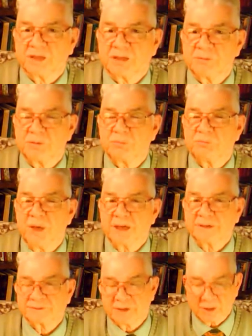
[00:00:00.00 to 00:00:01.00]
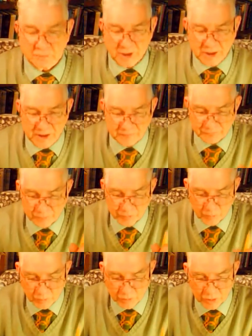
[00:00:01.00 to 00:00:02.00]
Can be backed up.
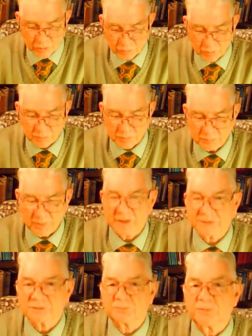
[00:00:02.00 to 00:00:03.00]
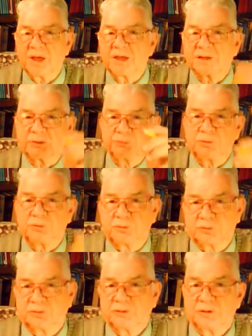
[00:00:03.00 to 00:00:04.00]
Every word will be backed up by a
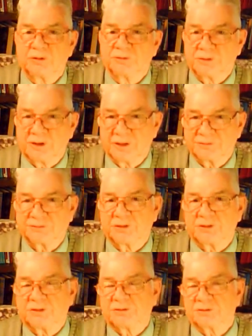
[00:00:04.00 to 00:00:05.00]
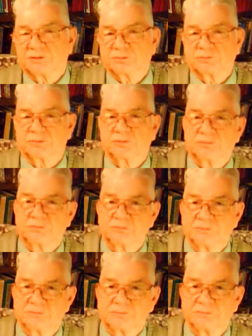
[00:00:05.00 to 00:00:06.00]
computer that I've said in this word.
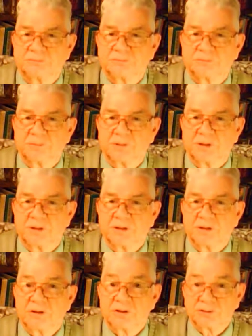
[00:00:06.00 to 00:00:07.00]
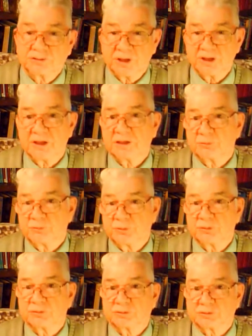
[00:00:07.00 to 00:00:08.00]
You say that
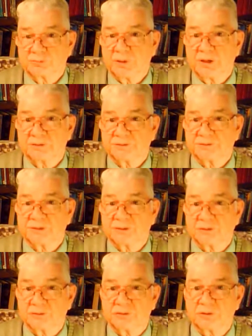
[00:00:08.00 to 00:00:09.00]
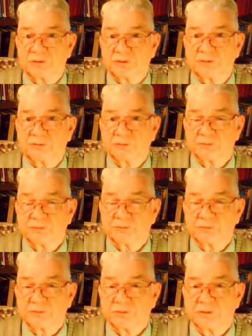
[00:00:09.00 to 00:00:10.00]
computer's the smartest thing on the earth?
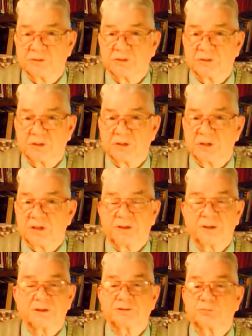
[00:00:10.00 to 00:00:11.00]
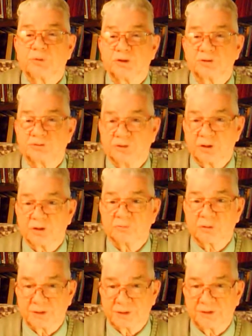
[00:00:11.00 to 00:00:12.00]
It ain't as smart as
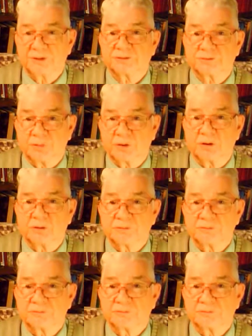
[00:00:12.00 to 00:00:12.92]
God, but it is smart.